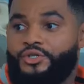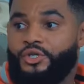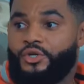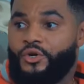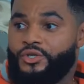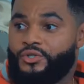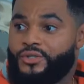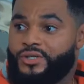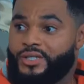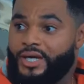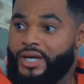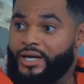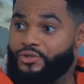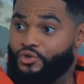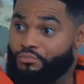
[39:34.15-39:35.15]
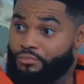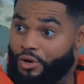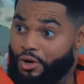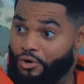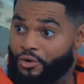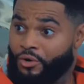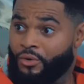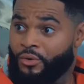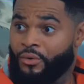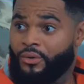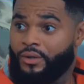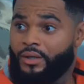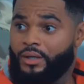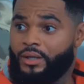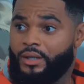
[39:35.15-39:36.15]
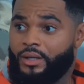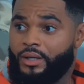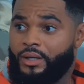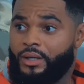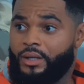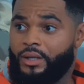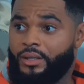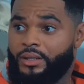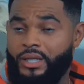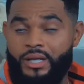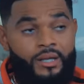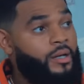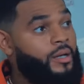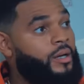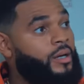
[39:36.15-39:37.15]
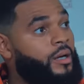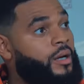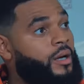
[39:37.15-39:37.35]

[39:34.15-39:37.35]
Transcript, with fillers: But you're going to see her tomorrow. The